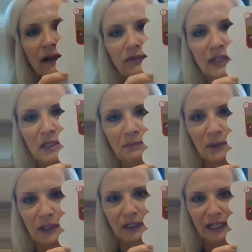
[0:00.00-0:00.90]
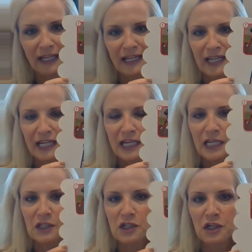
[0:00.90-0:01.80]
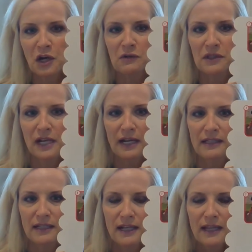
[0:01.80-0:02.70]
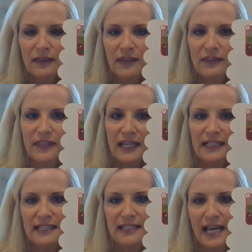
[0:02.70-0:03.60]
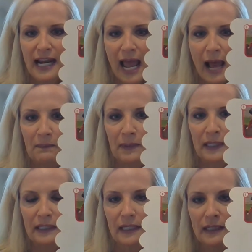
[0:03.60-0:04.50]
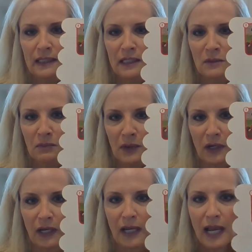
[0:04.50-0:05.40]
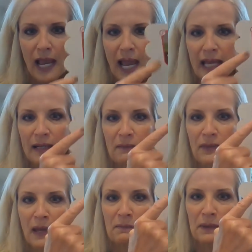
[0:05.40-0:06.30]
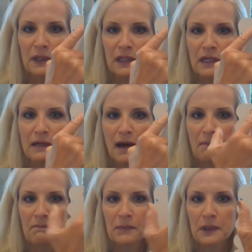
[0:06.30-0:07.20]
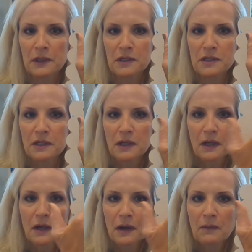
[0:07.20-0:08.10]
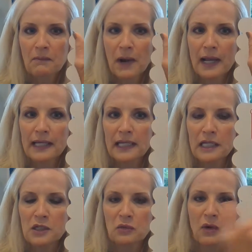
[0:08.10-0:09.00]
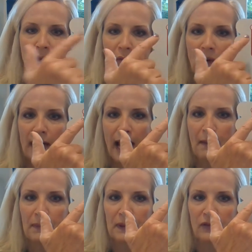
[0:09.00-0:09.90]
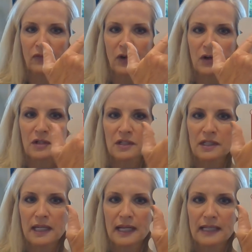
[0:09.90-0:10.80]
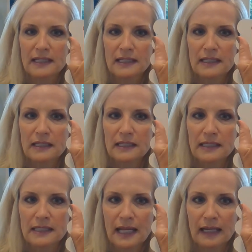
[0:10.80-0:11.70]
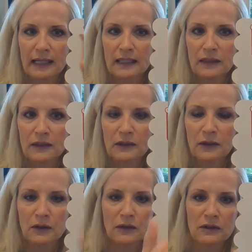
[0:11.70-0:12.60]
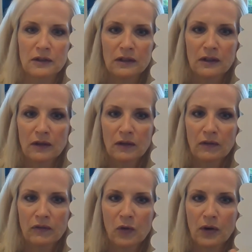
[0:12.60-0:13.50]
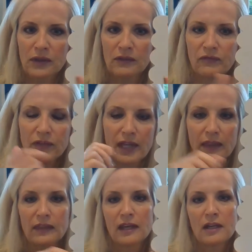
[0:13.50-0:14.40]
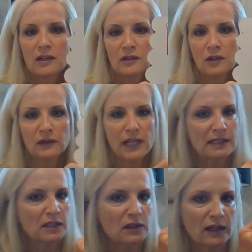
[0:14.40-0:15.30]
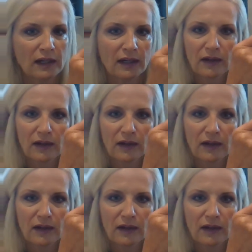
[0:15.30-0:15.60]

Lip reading: of this book, it shows us the things that happened in this book. And if they put numbers by each one, what happened first, second, third, fourth, and fifth. So let's look.